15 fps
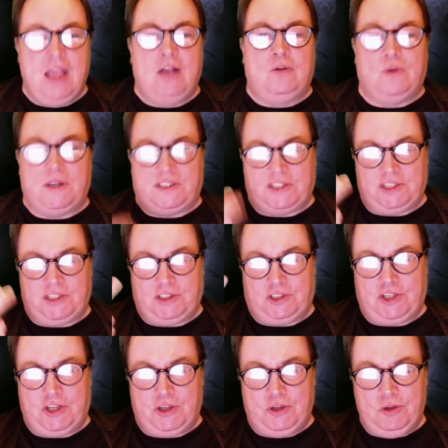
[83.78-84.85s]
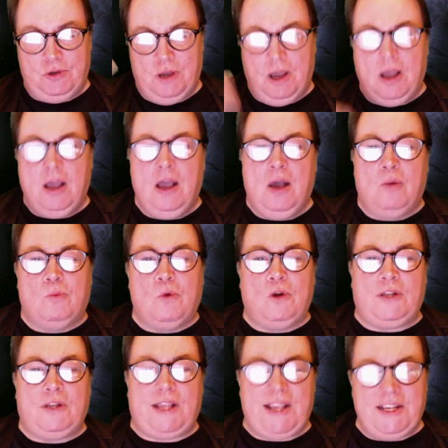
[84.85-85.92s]
Question 2.
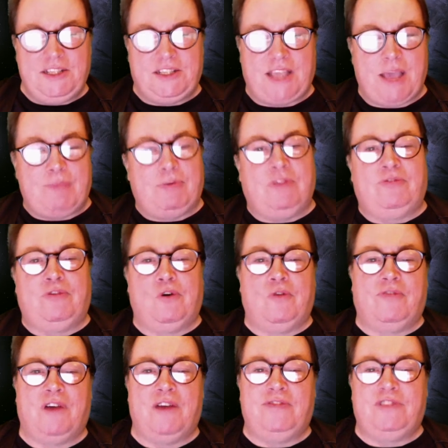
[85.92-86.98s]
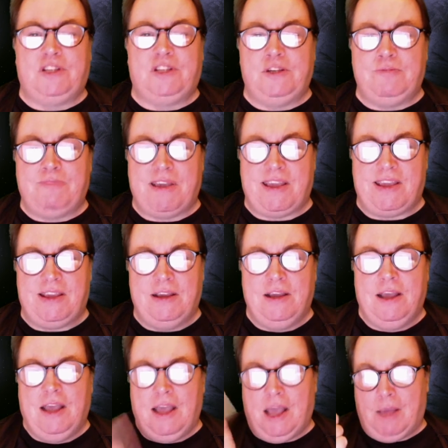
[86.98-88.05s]
What is Kepler 452b?
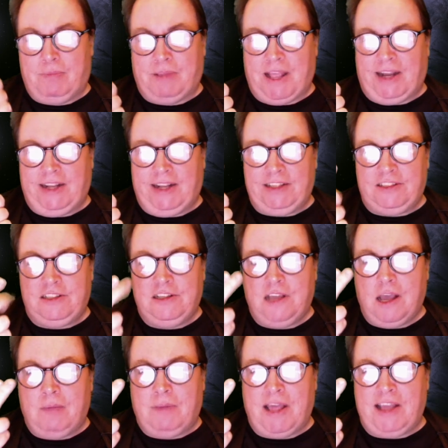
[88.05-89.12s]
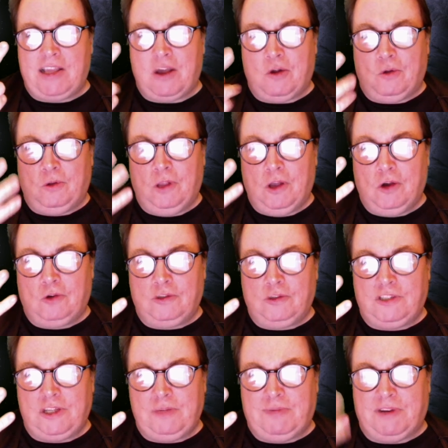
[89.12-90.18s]
A planet, a black hole, or a
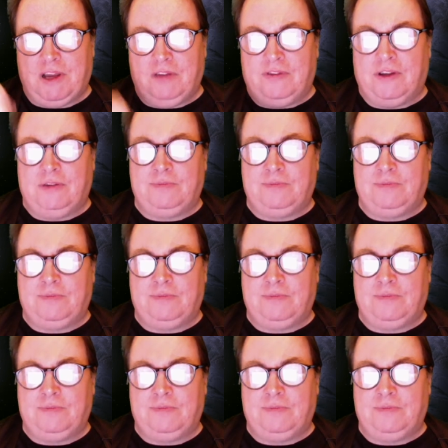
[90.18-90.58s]
supernova?